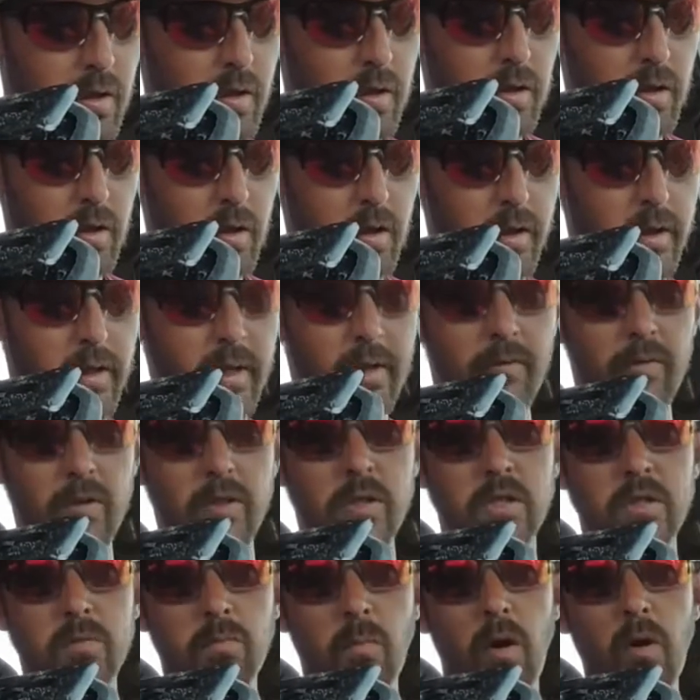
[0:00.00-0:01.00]
It never
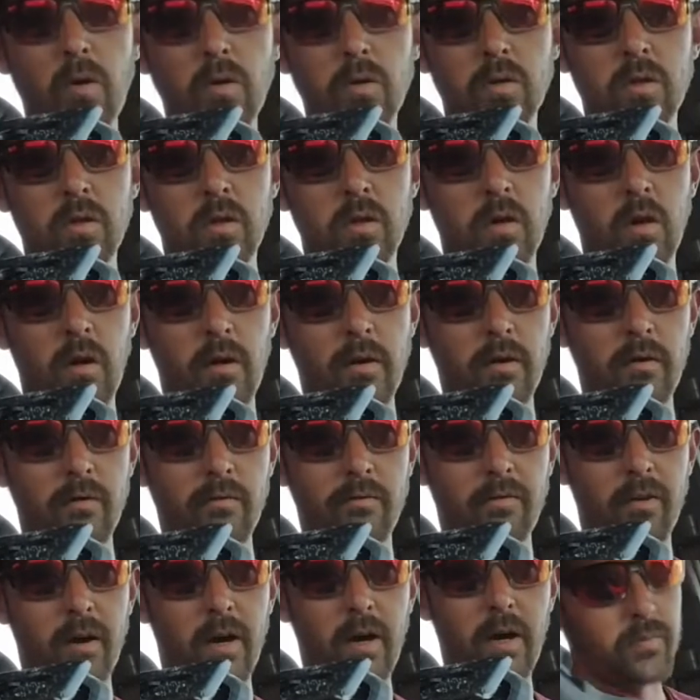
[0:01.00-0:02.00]
smoked or caught on
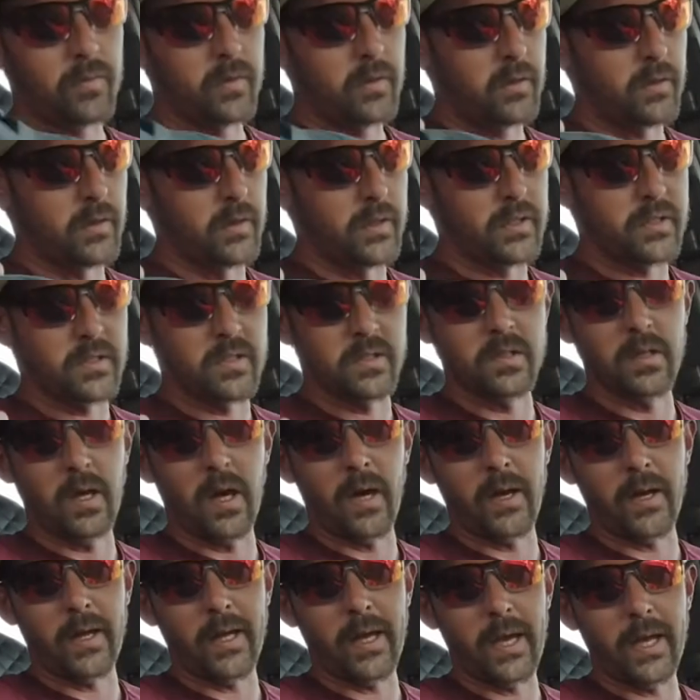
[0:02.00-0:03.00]
fire. This is
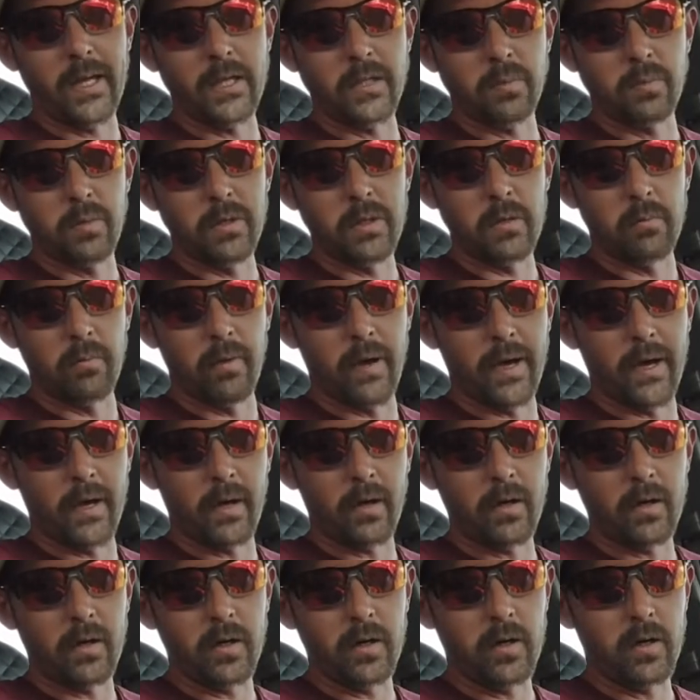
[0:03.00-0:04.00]
not a HP
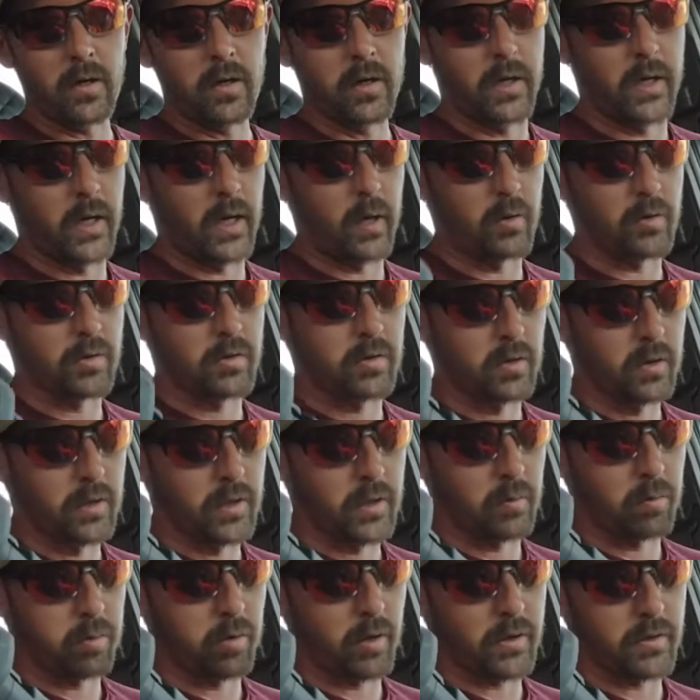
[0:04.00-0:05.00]
battery, and I was really
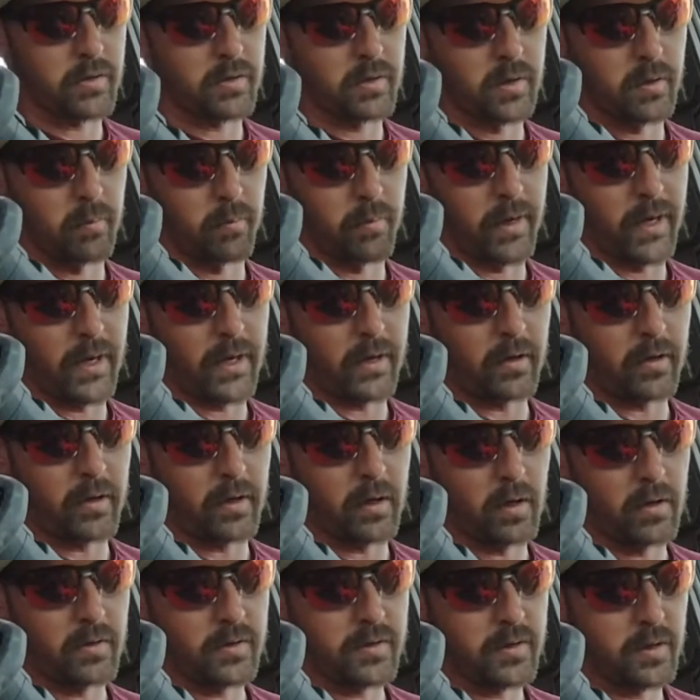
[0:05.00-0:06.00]
impressed with the battery
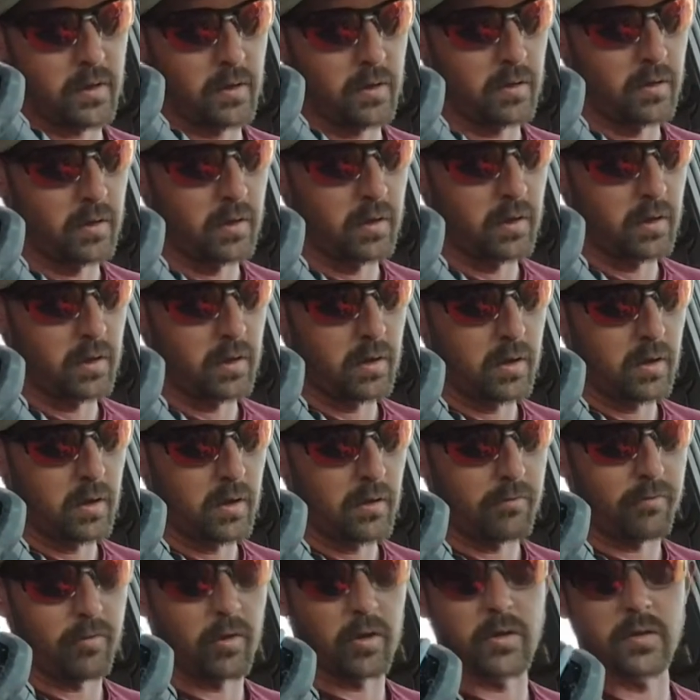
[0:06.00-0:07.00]
also.
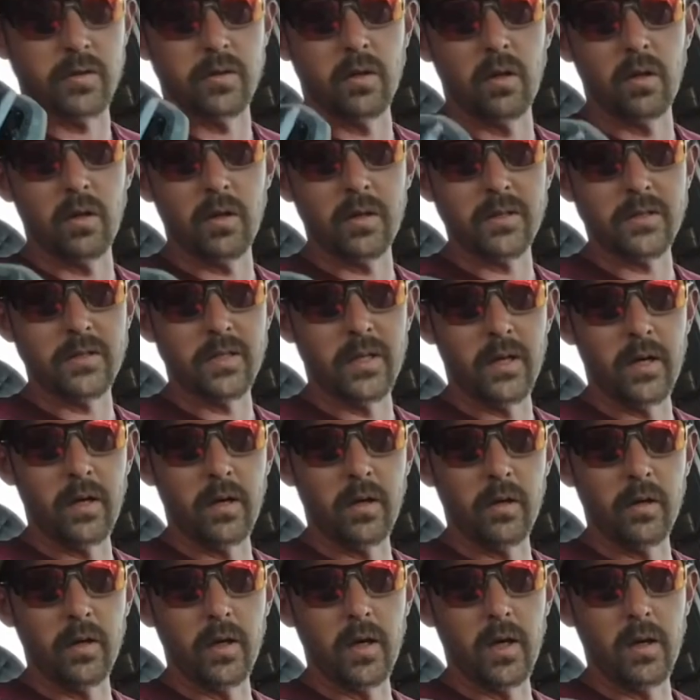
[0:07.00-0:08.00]
For as long as it
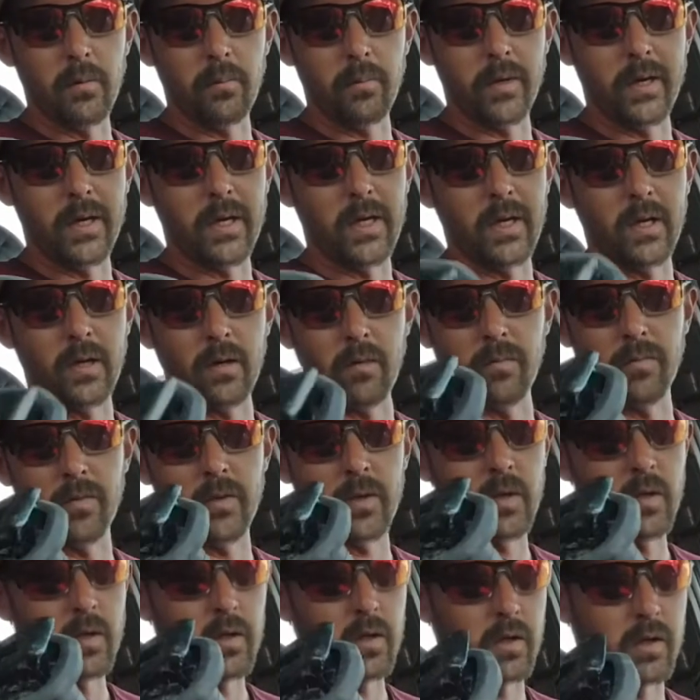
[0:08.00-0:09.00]
held up, and
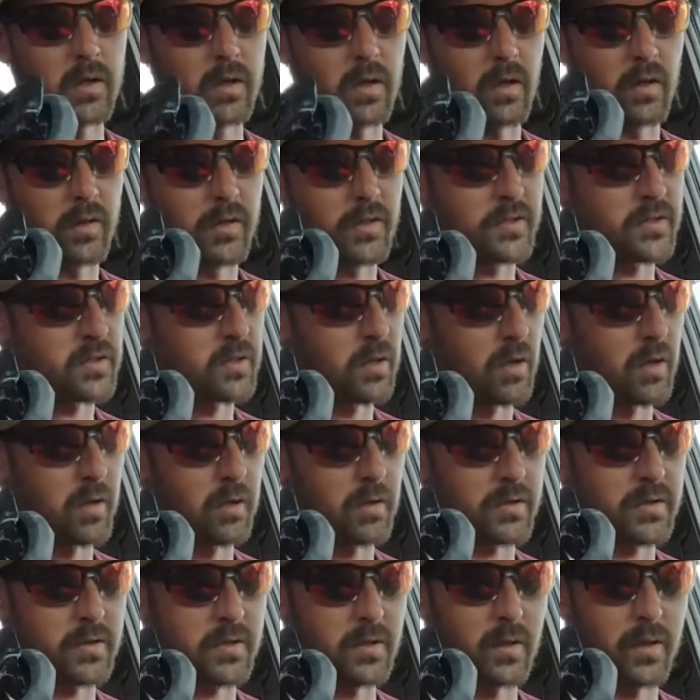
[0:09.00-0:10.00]
you know, the saw
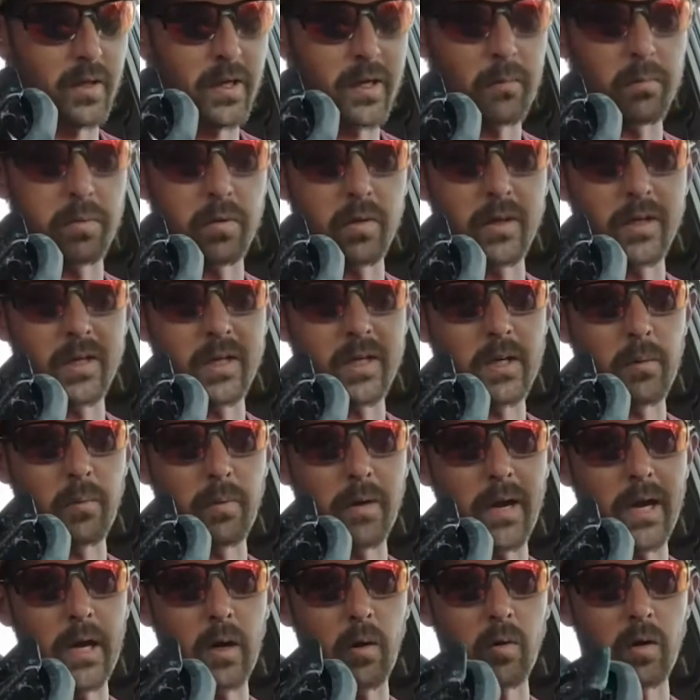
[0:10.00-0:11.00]
still had plenty of
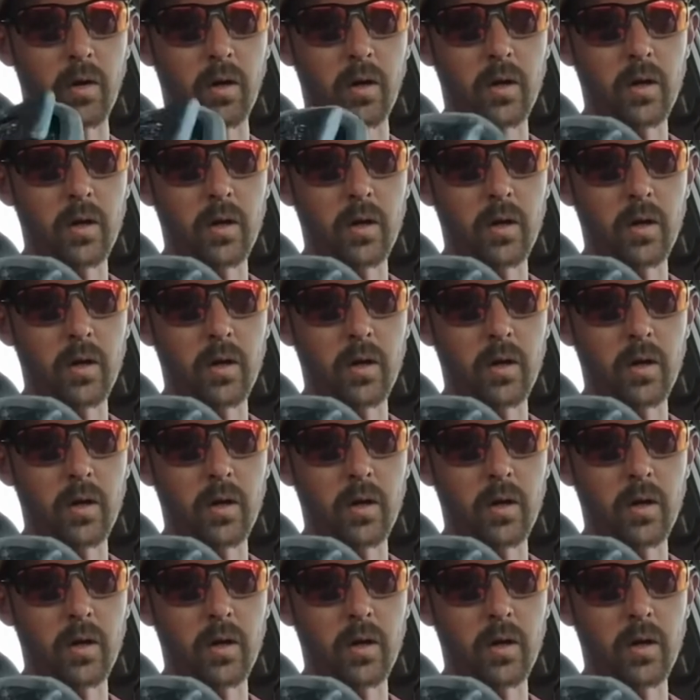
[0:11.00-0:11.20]
power.